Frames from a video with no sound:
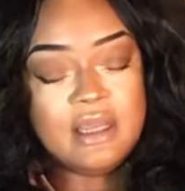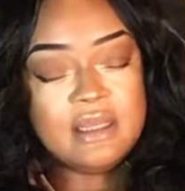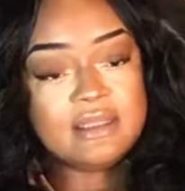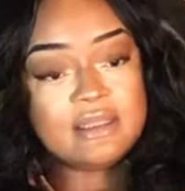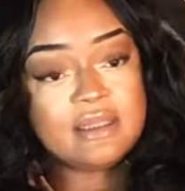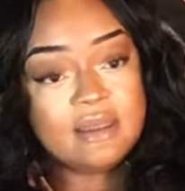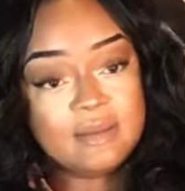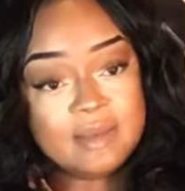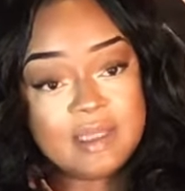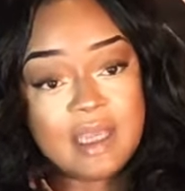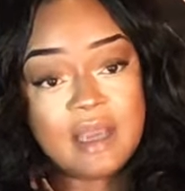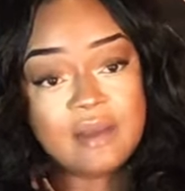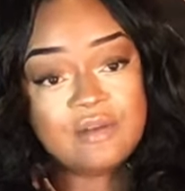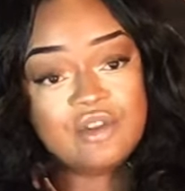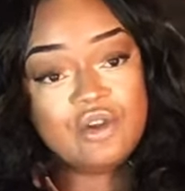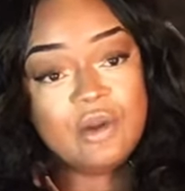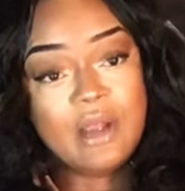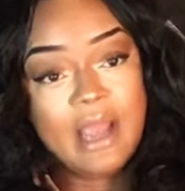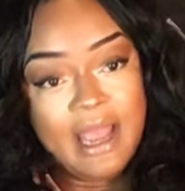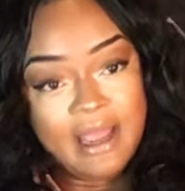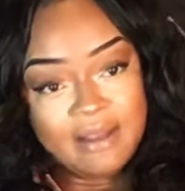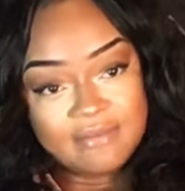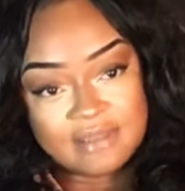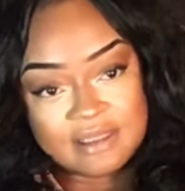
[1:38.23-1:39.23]
Sometimes
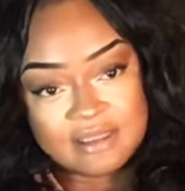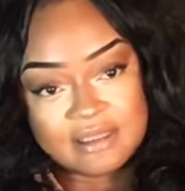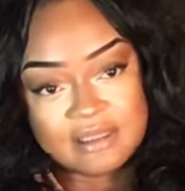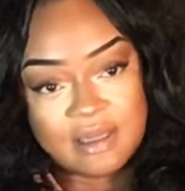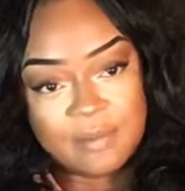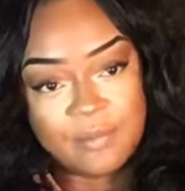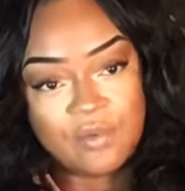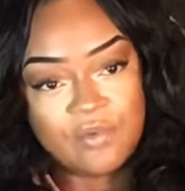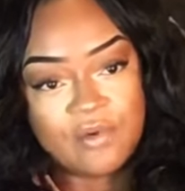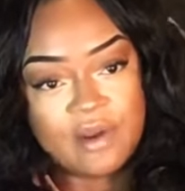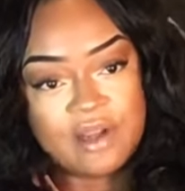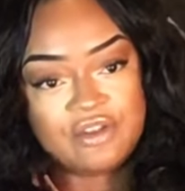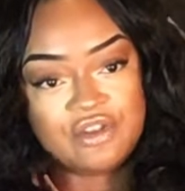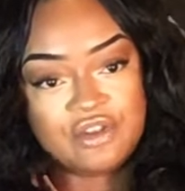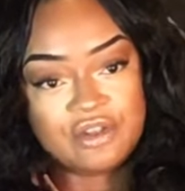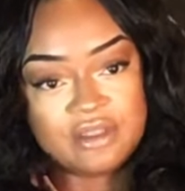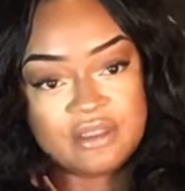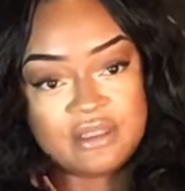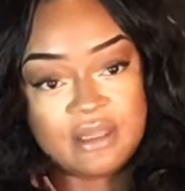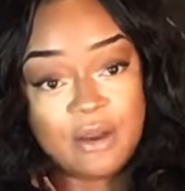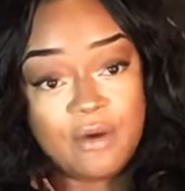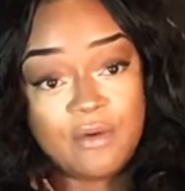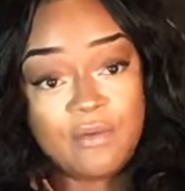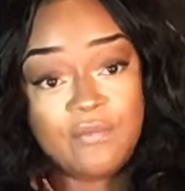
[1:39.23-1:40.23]
you have to separate
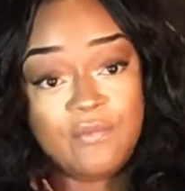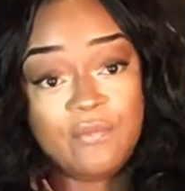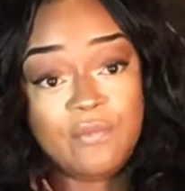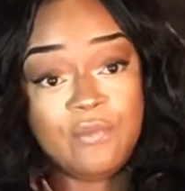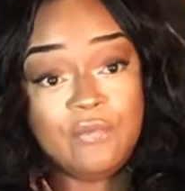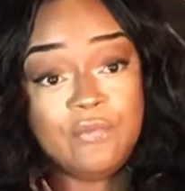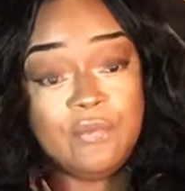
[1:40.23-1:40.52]
yourself,